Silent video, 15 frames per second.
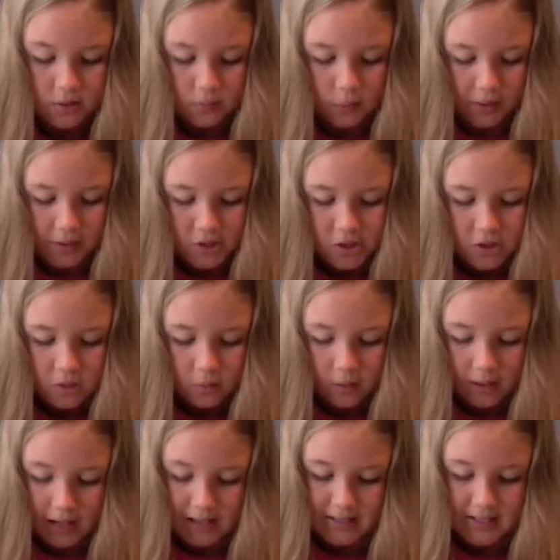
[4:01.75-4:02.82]
Where to?
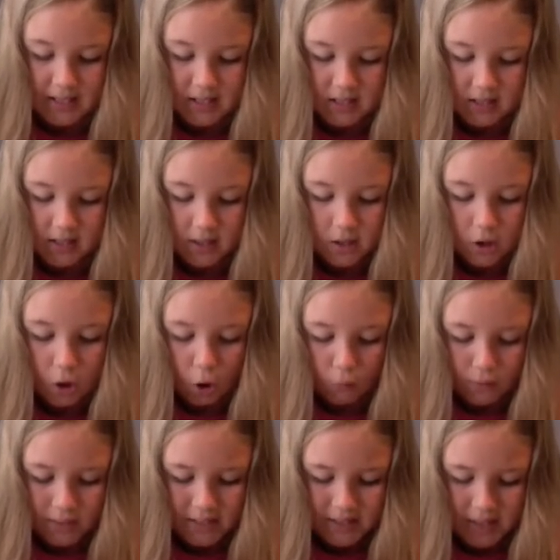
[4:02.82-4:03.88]
Juan asked tensely.
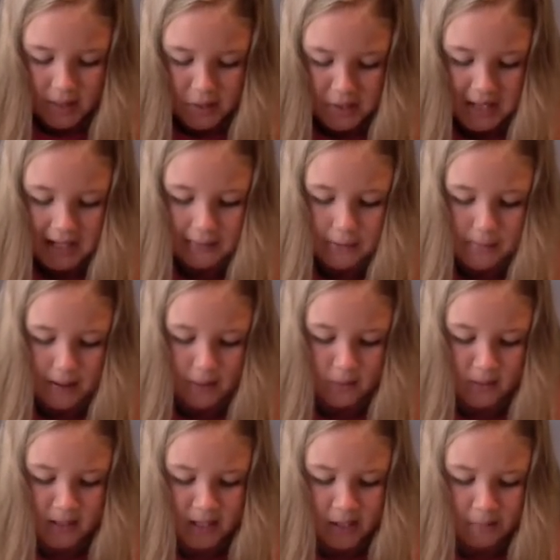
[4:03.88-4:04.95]
Over to the other side of the
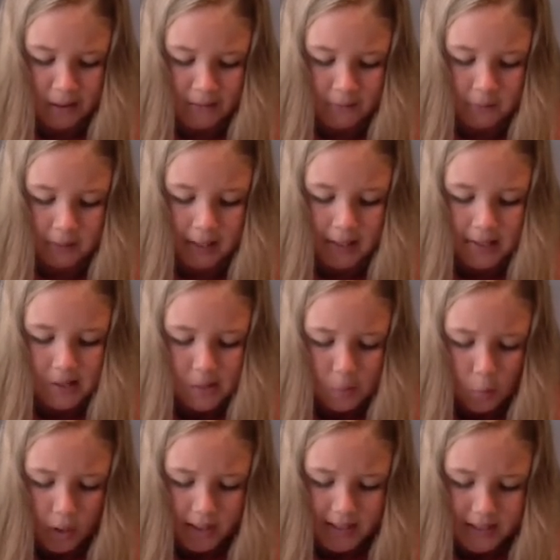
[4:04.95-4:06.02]
mountain, the young man replied,
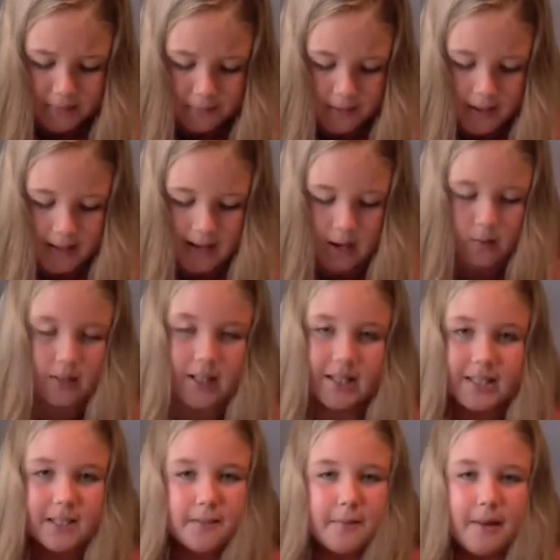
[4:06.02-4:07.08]
pointing to the vague
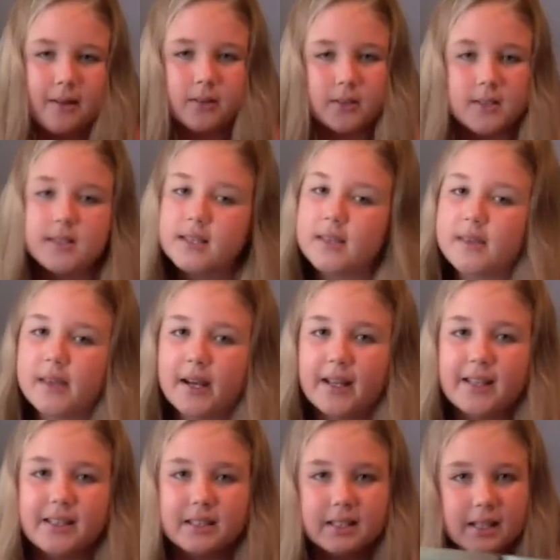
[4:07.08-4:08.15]
outlines of mountains in the
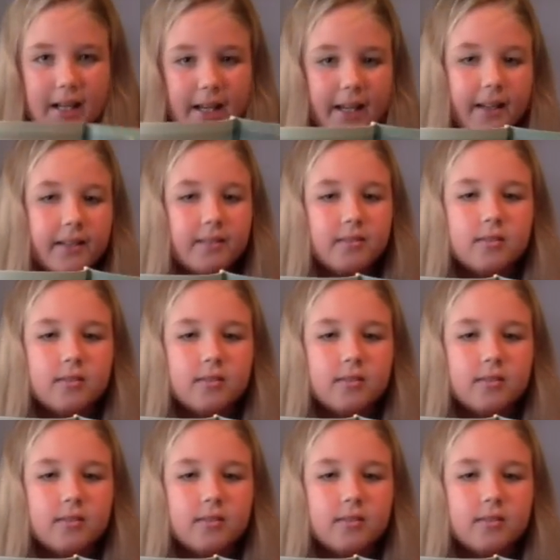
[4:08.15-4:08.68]
night sky.